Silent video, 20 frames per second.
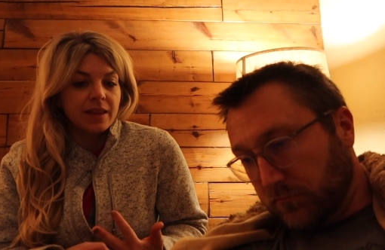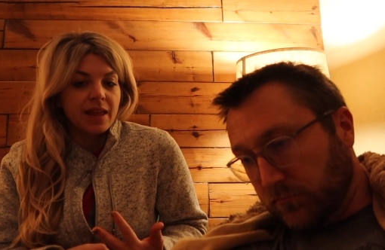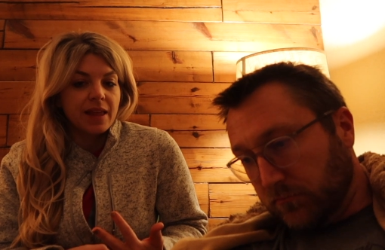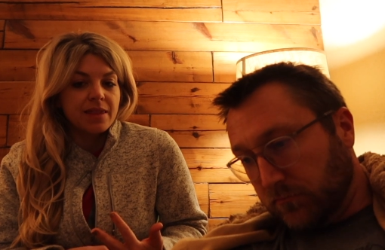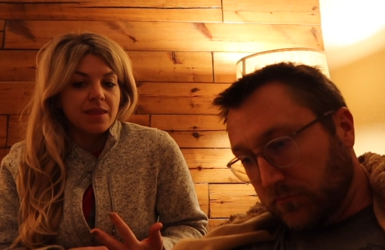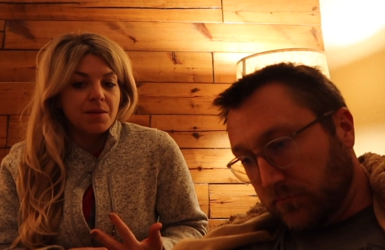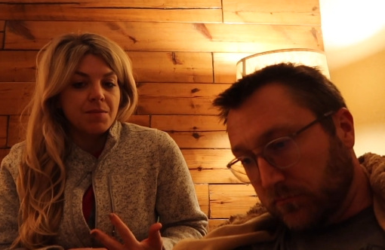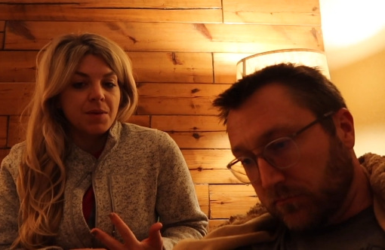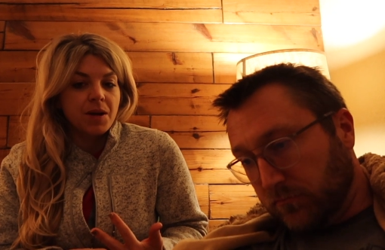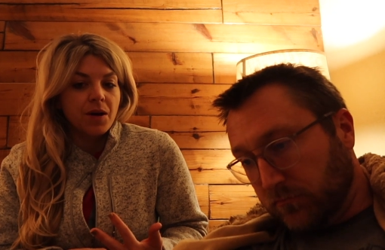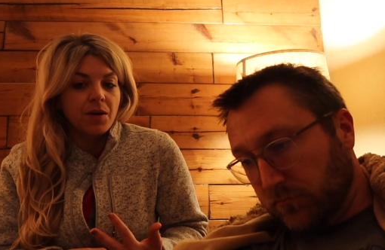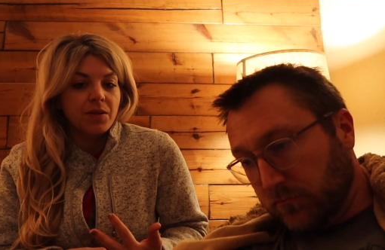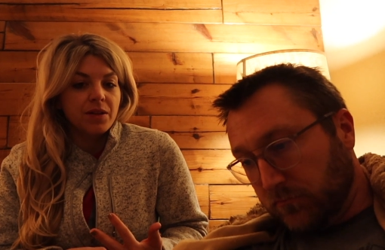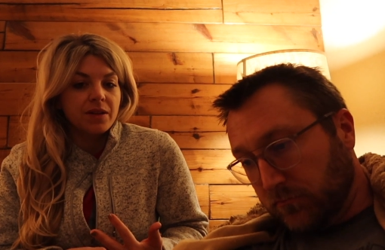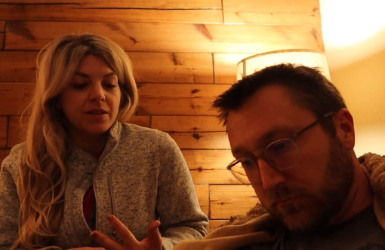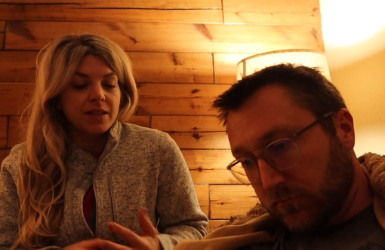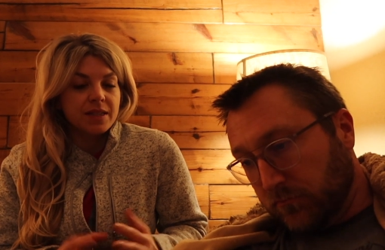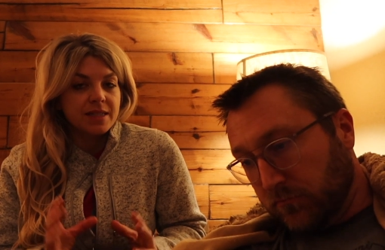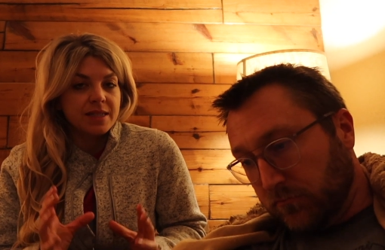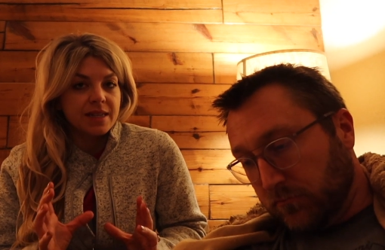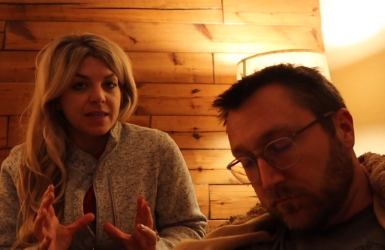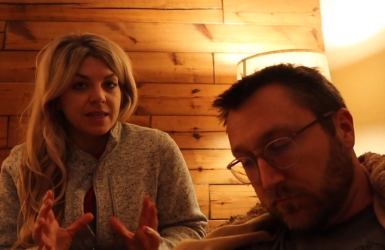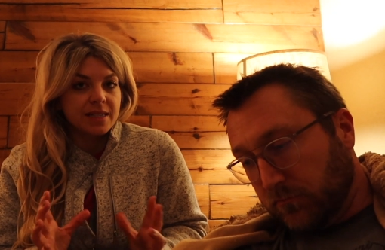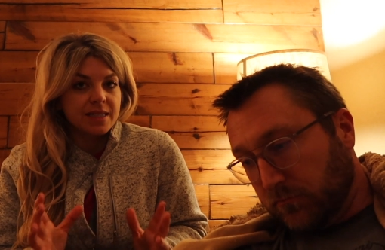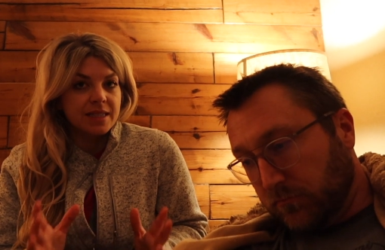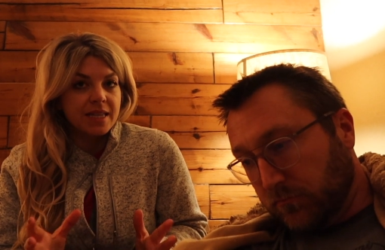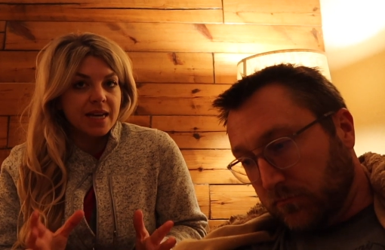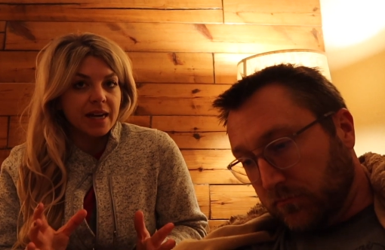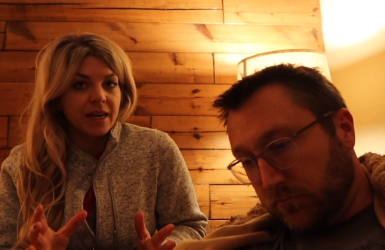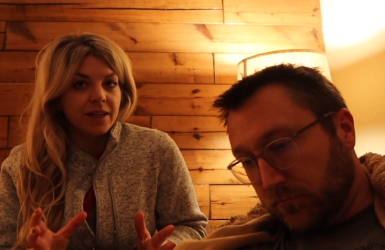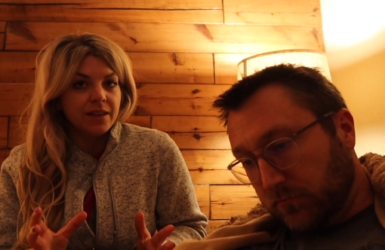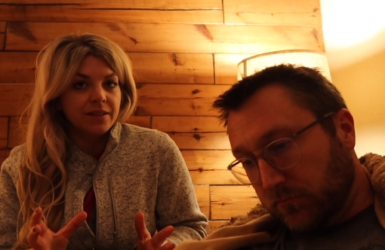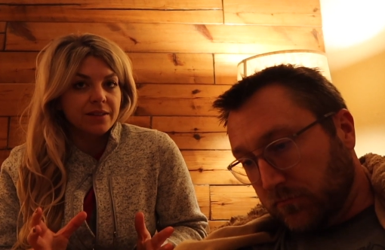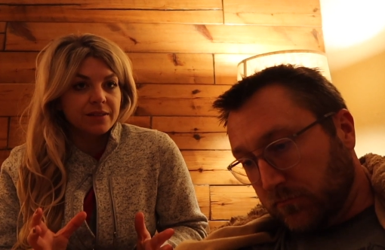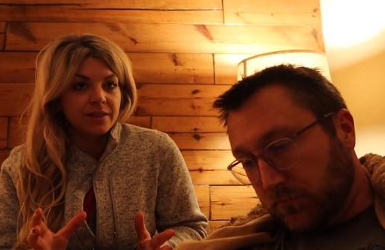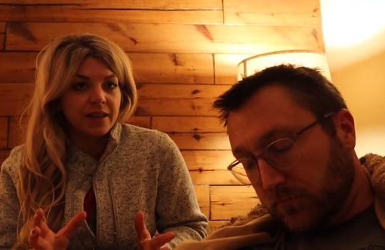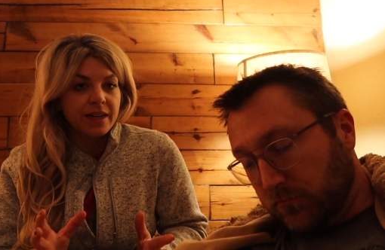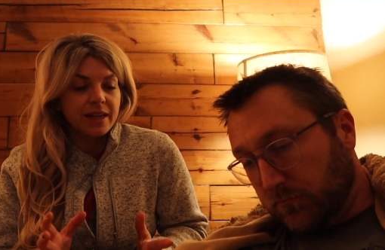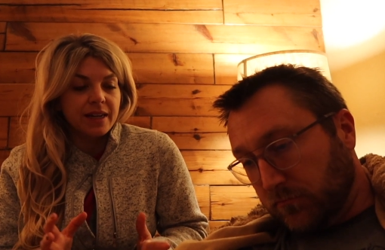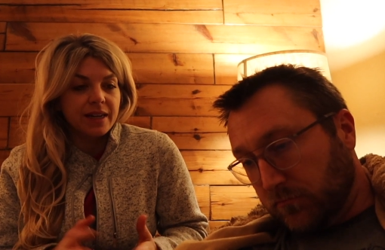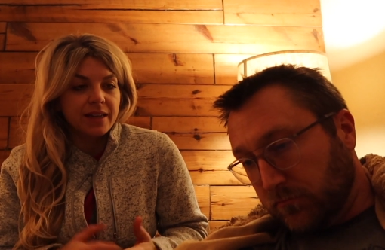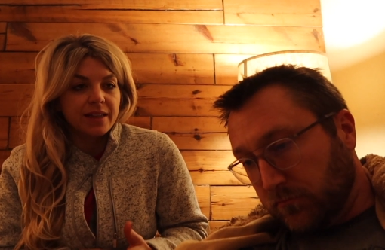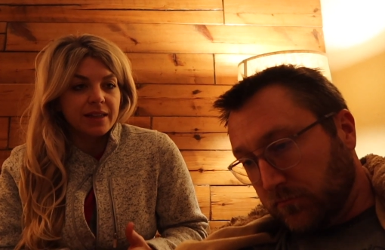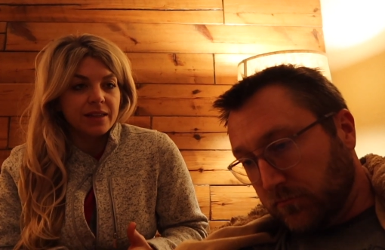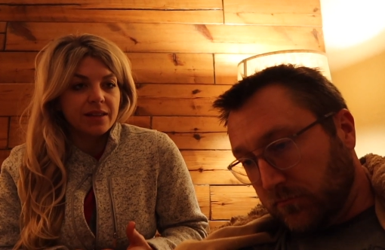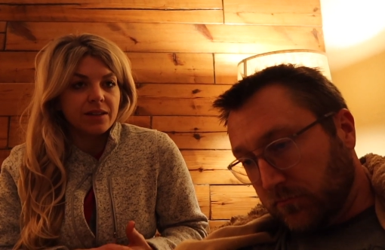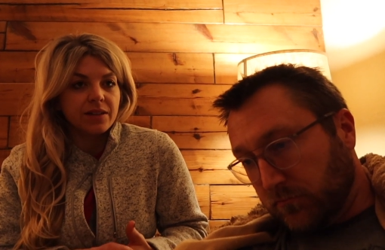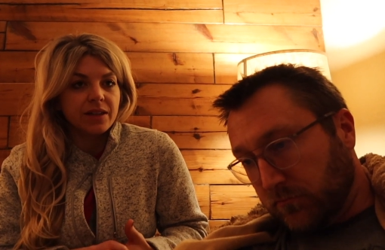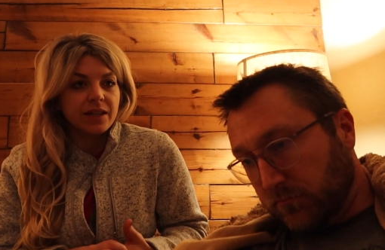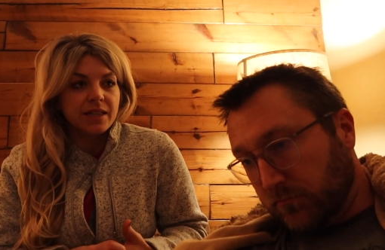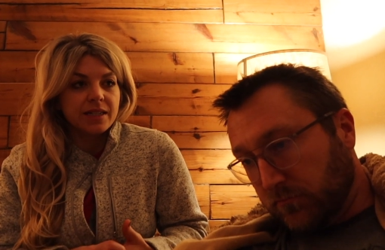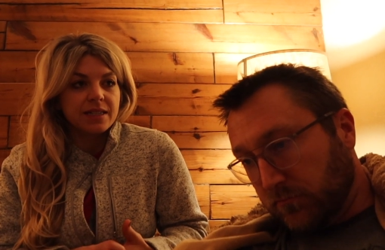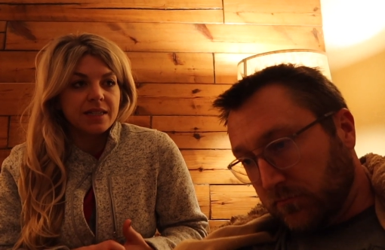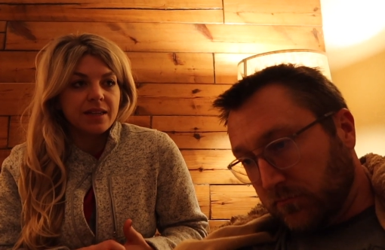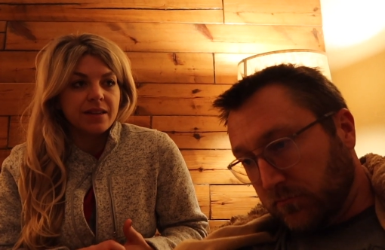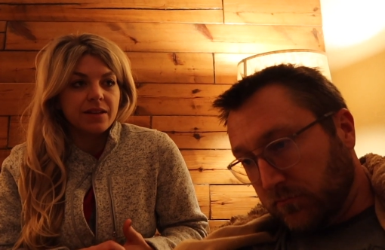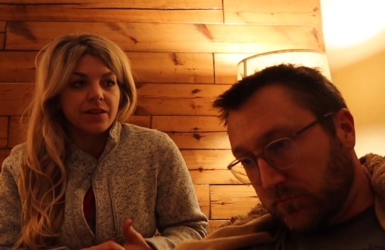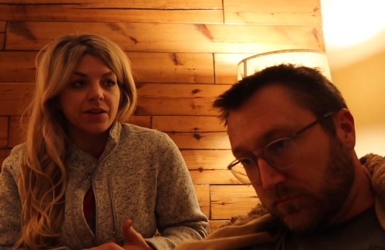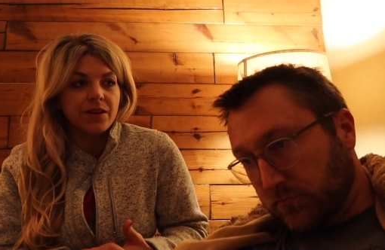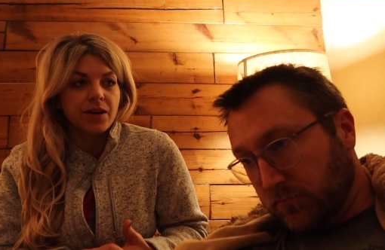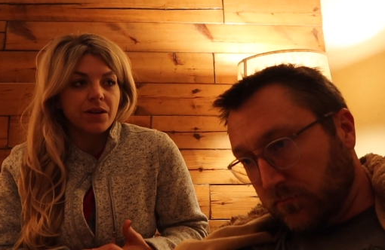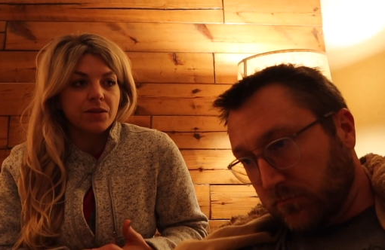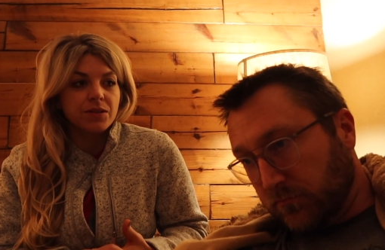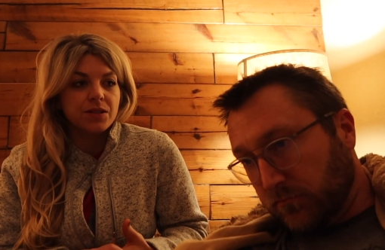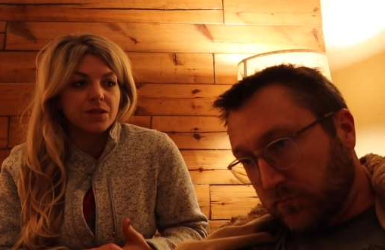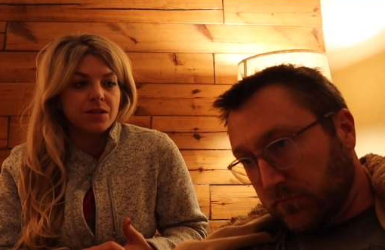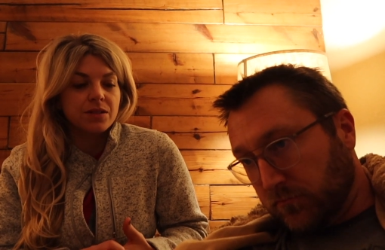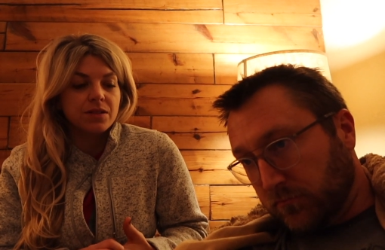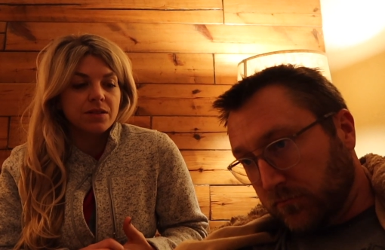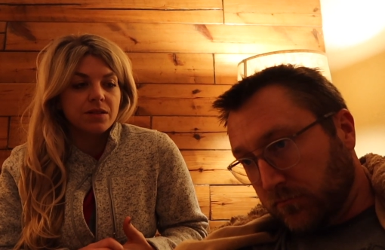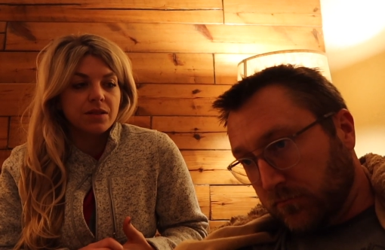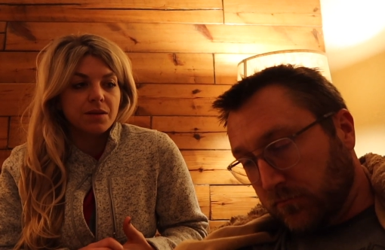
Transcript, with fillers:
Speaker 1: let them know that this thing is there. And I think they're going to send their notes.